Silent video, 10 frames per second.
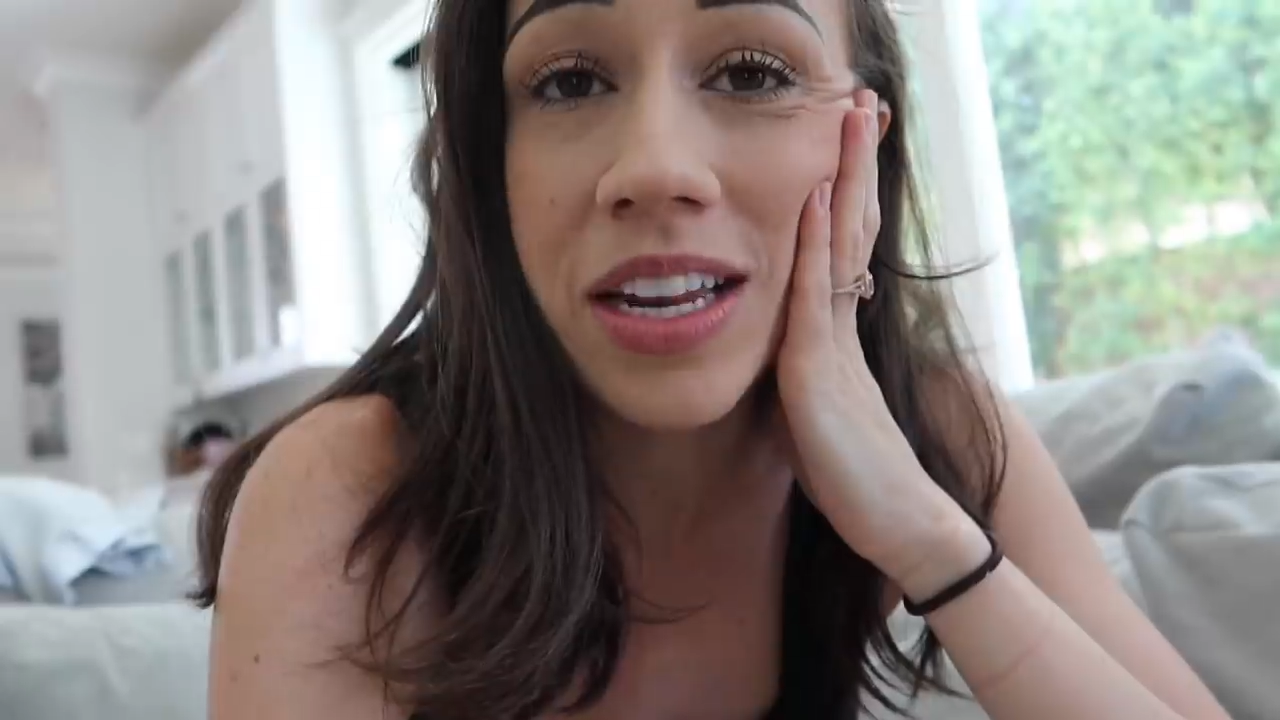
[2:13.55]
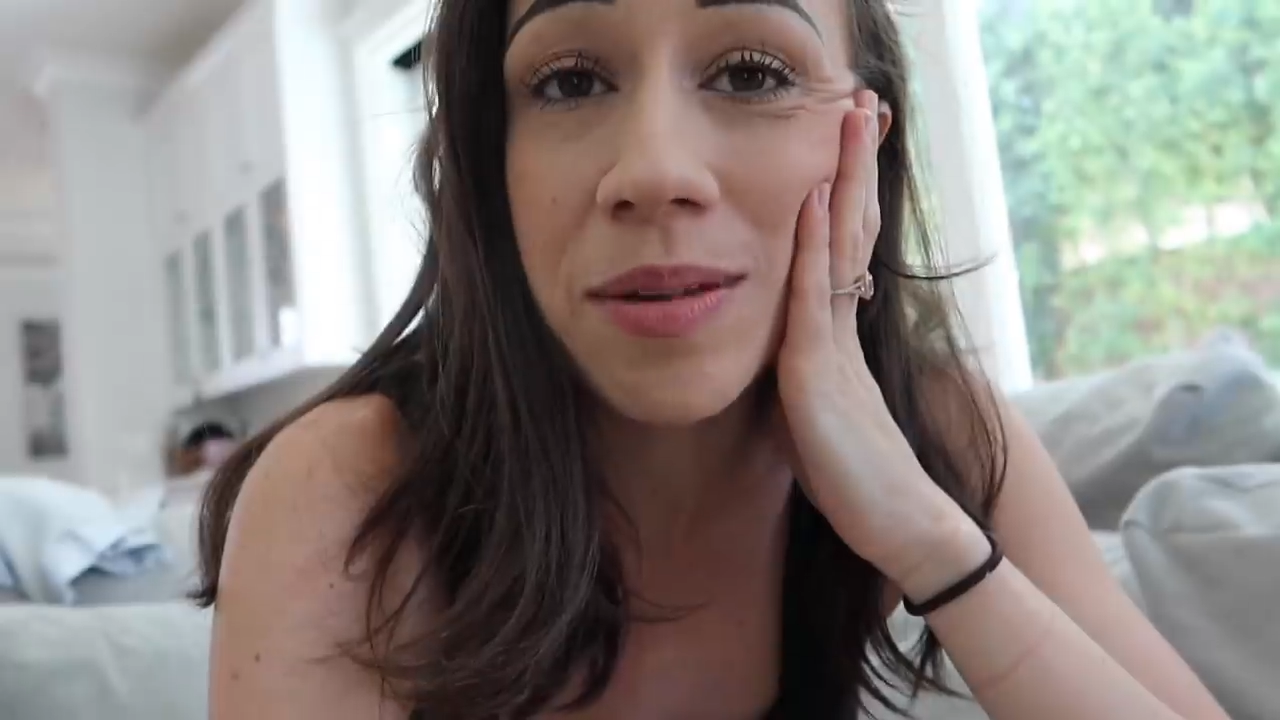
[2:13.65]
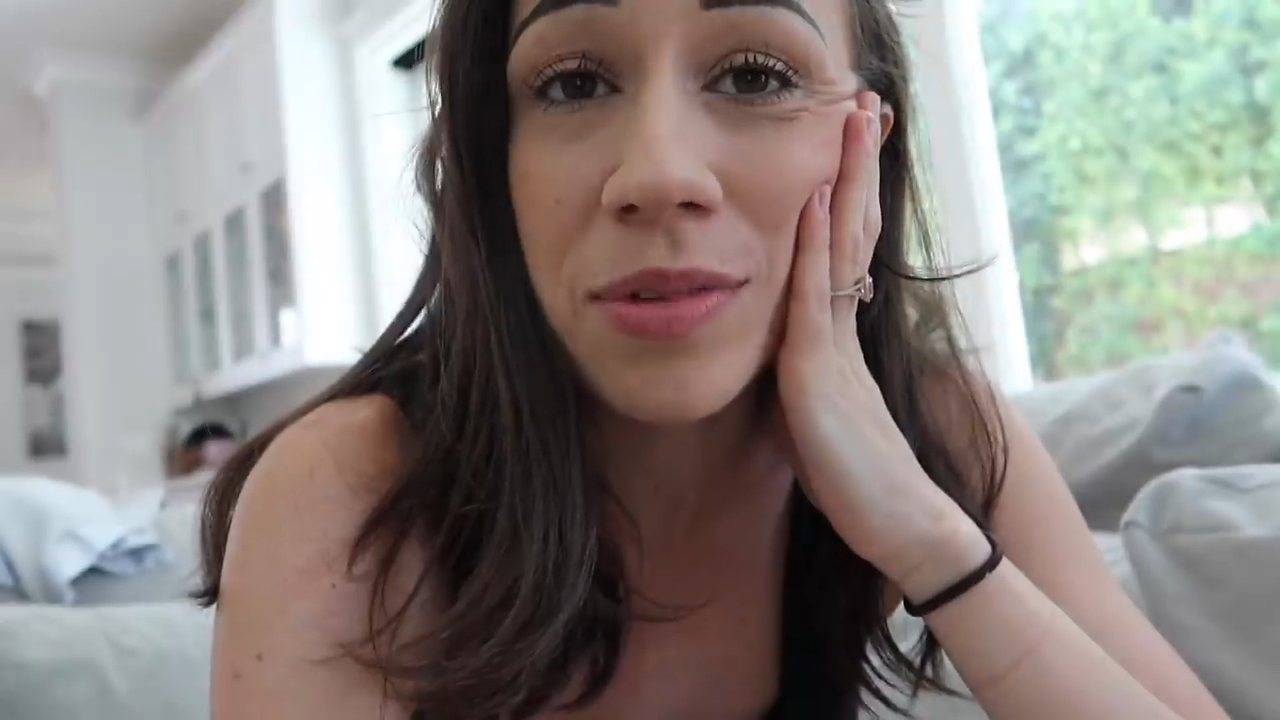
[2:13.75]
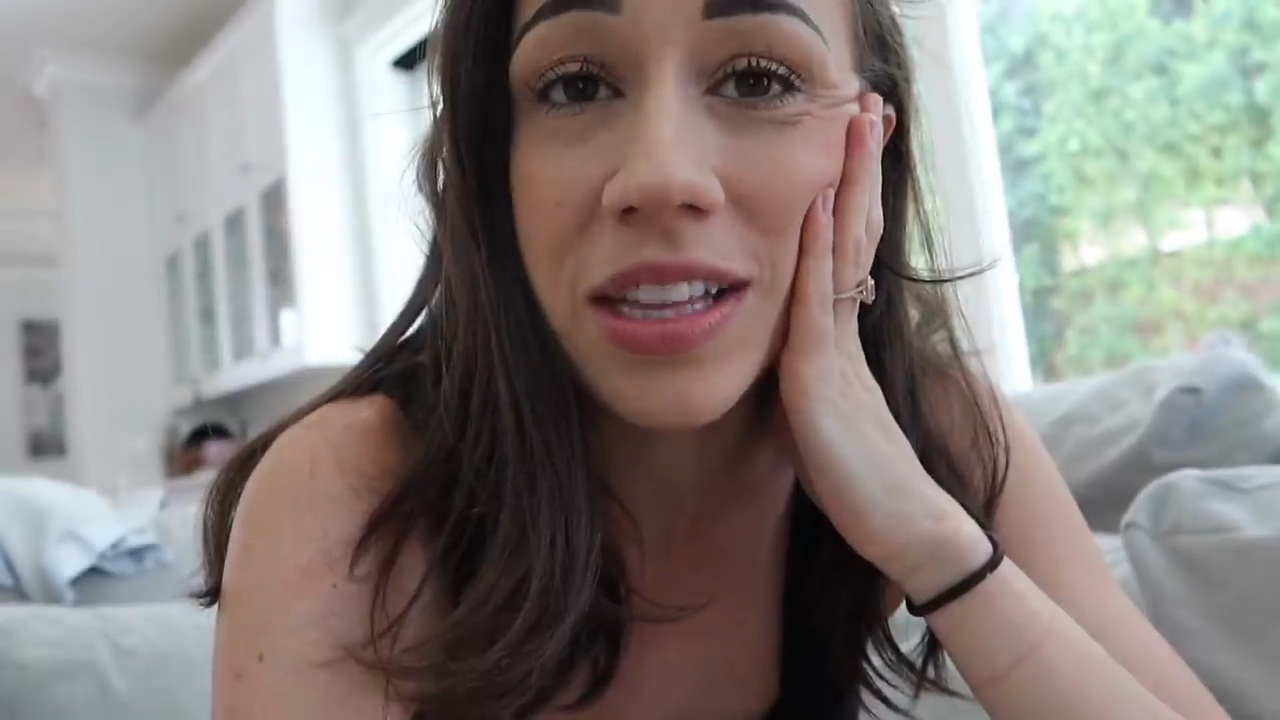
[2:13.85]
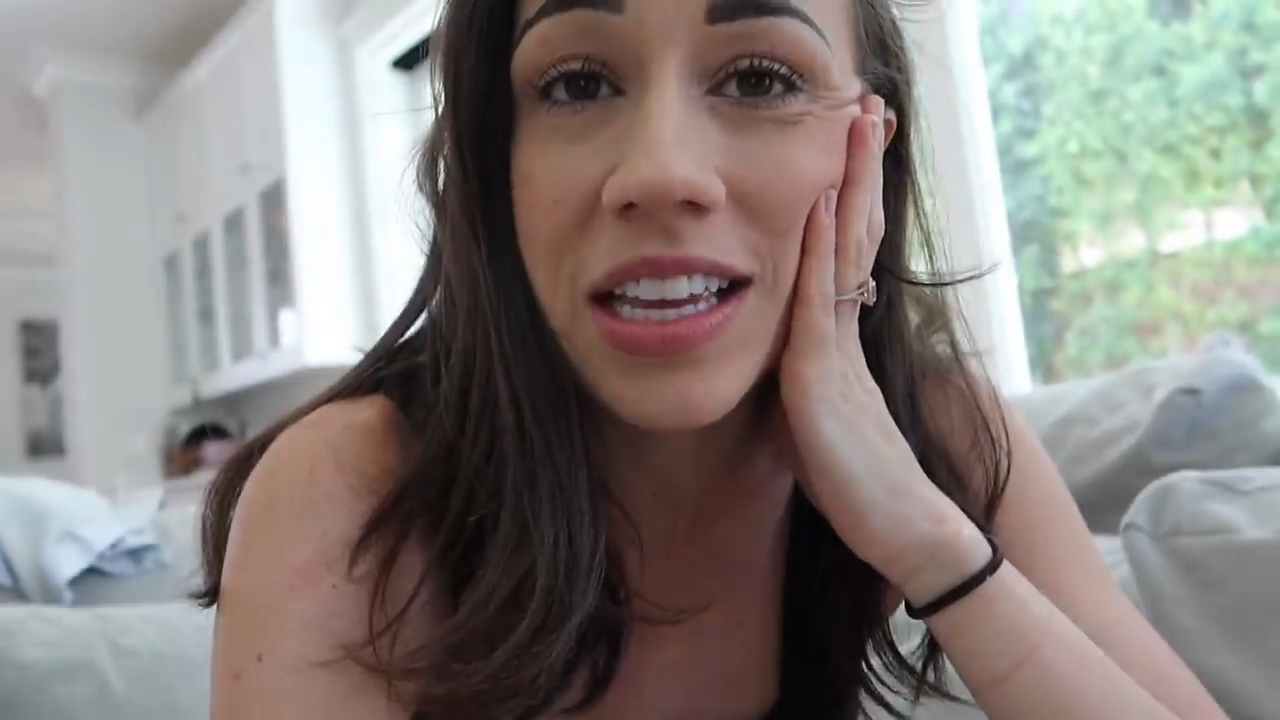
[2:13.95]
to get
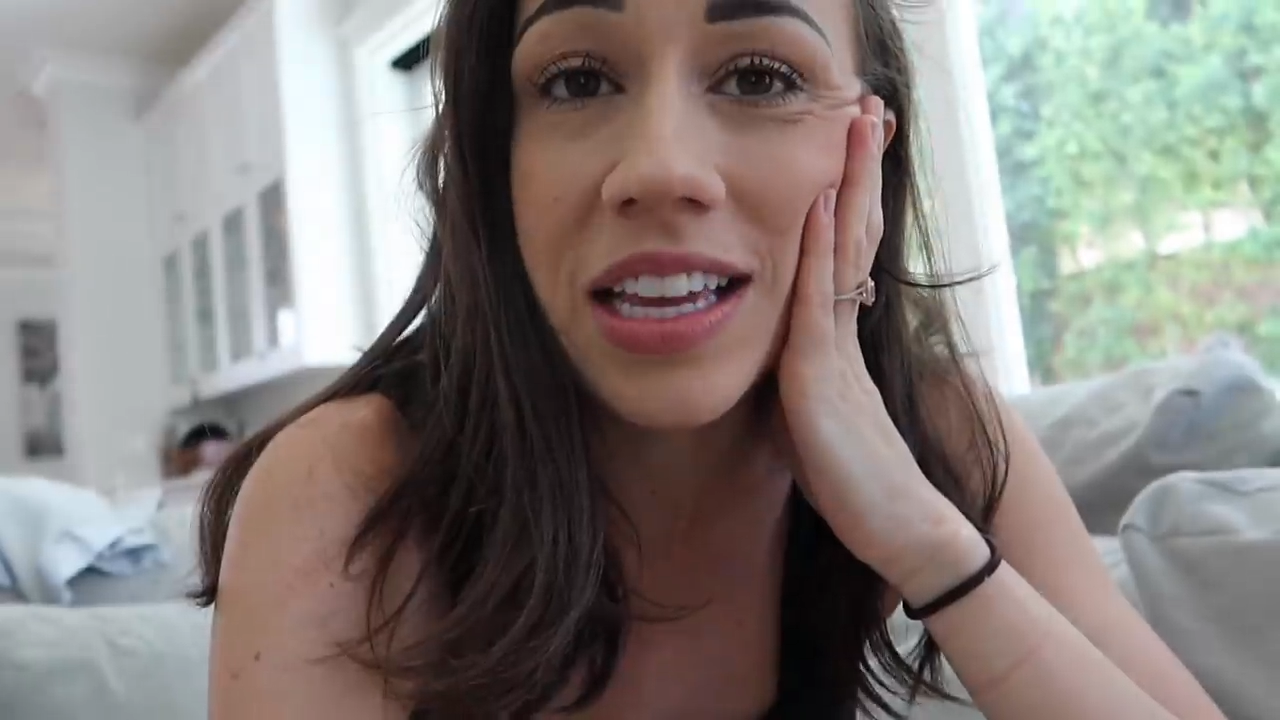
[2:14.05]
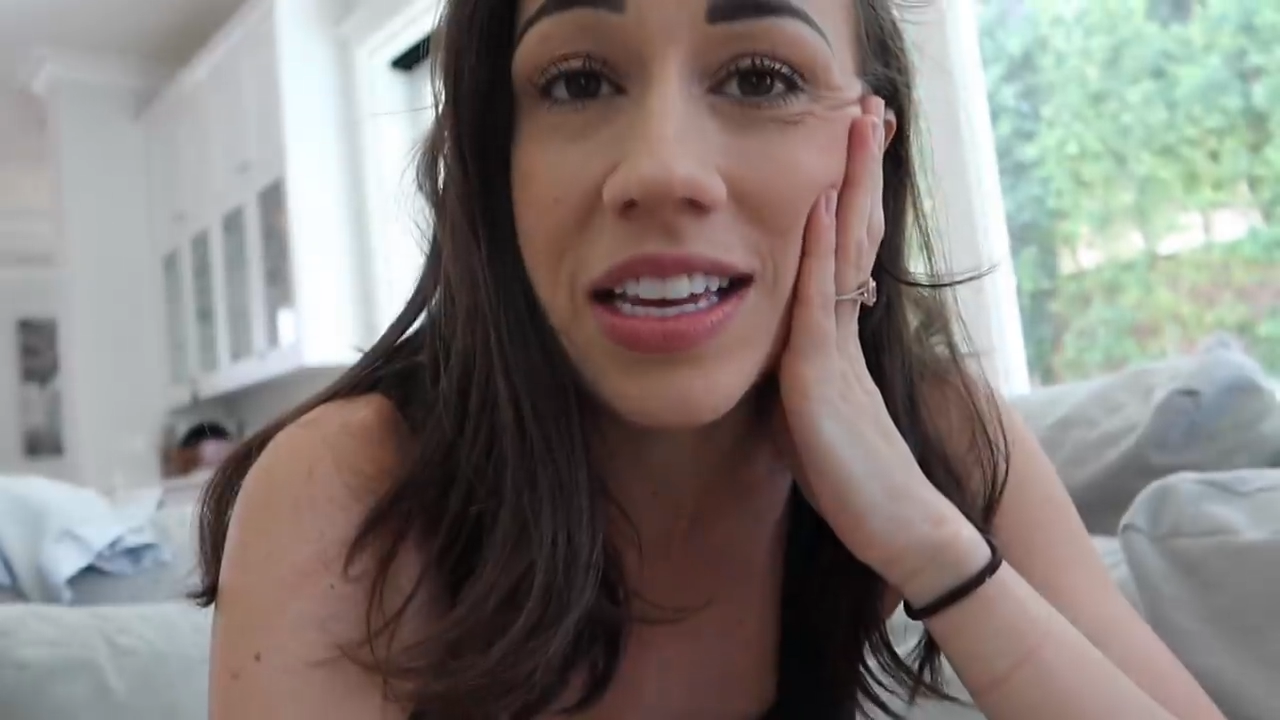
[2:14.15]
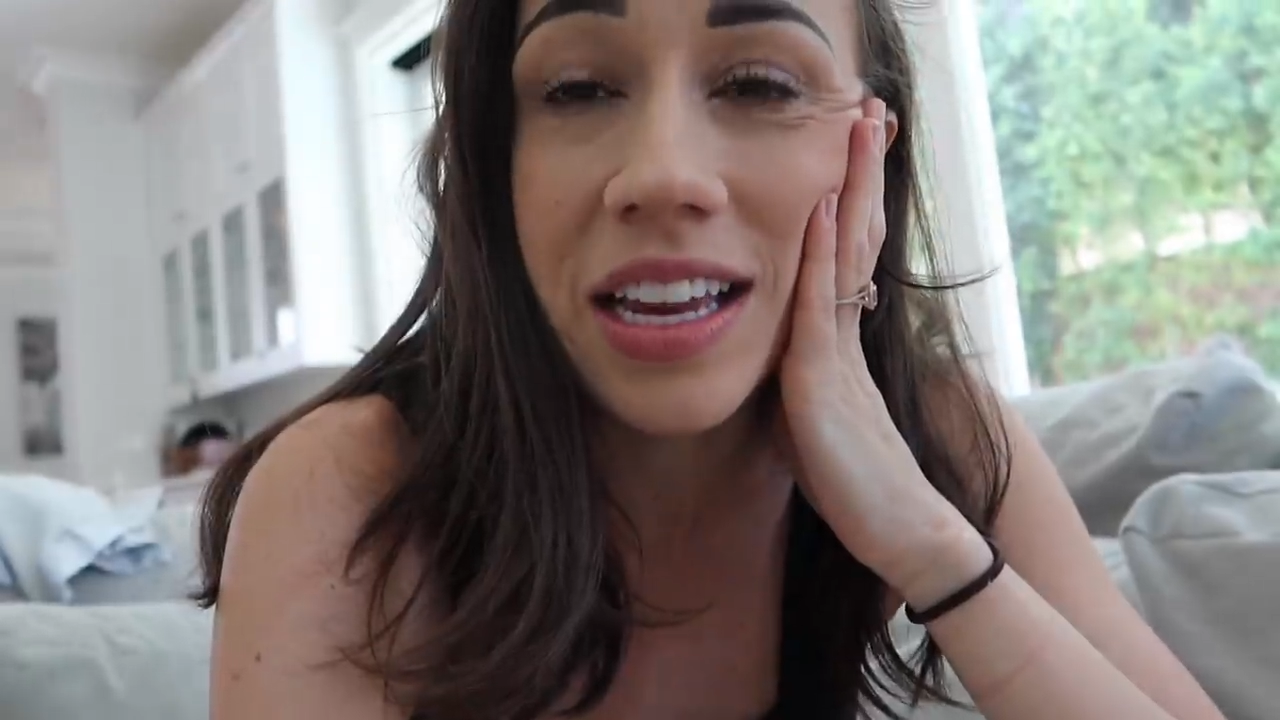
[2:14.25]
him cleaned.